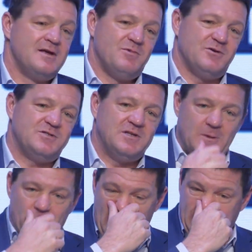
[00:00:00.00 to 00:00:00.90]
Because the
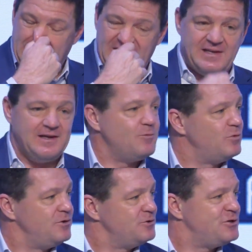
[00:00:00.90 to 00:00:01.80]
demand in India
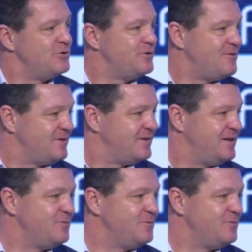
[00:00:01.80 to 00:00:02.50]
will not slow down.